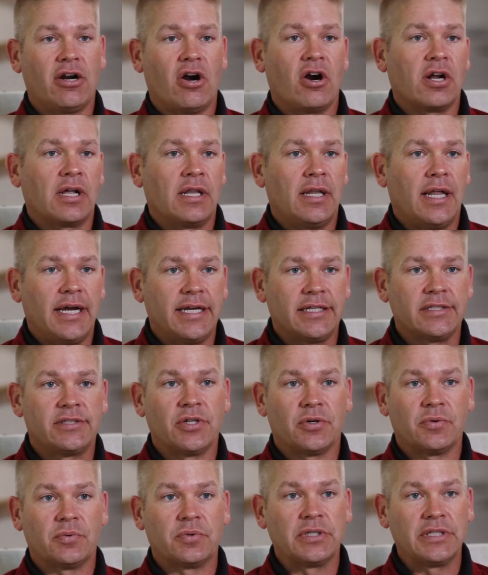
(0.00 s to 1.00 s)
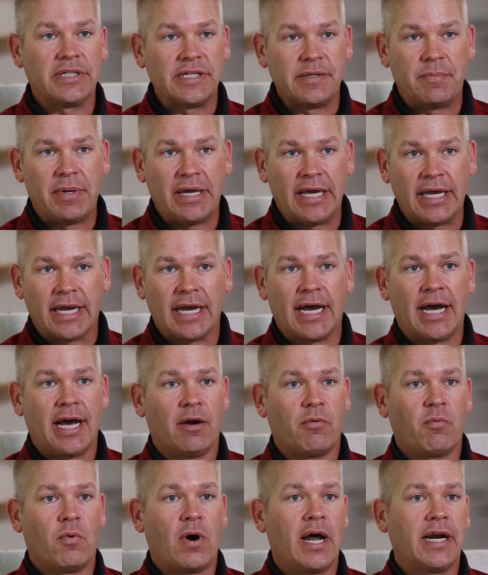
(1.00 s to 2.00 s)
our clients are really big
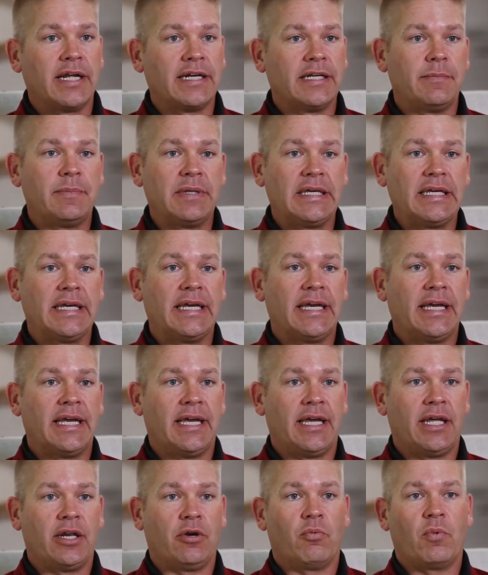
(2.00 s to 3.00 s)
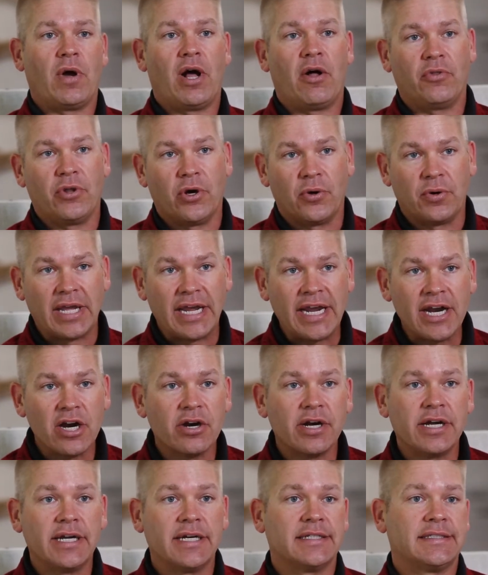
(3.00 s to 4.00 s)
on wanting to be in well-known
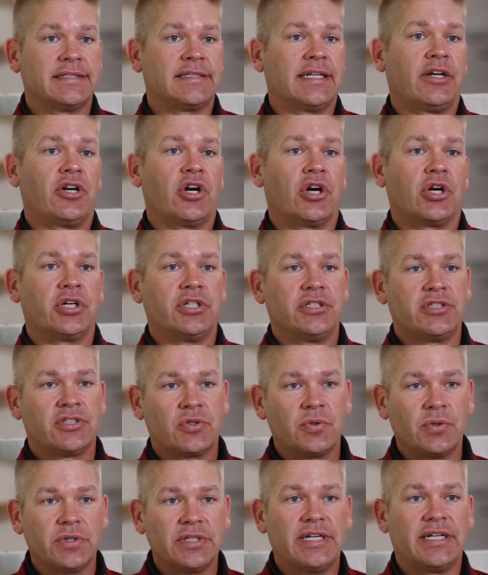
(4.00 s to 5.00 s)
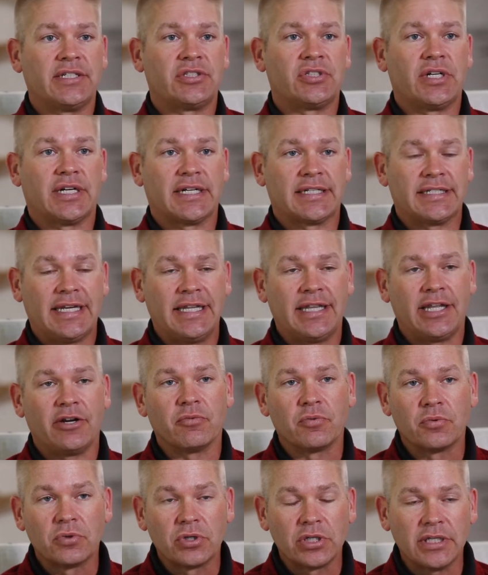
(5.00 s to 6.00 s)
areas and our good school district, and they
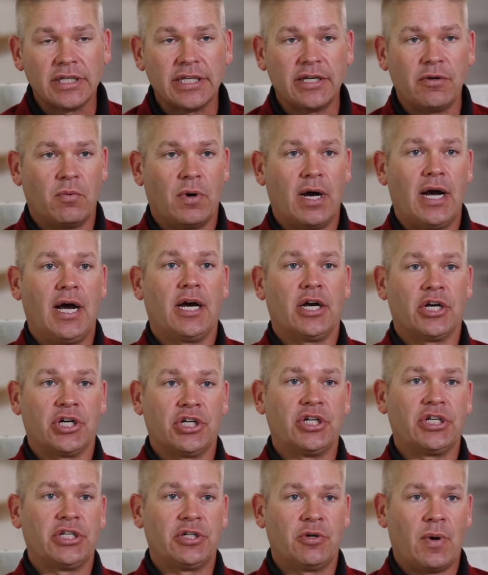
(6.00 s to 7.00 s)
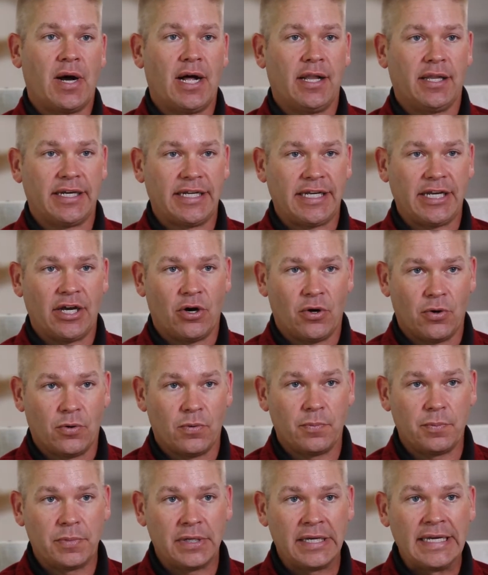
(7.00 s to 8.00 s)
really want a good quality
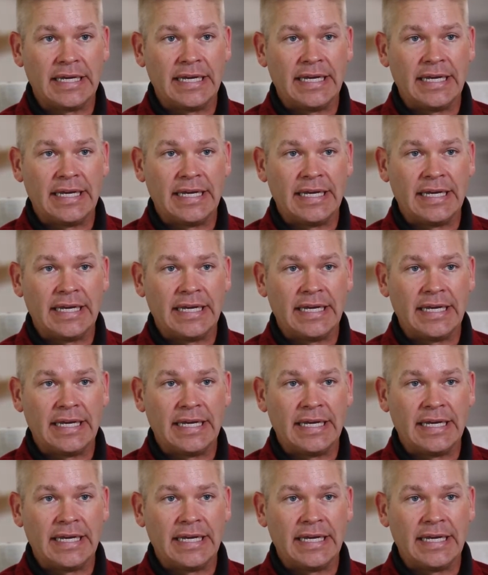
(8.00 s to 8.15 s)
home.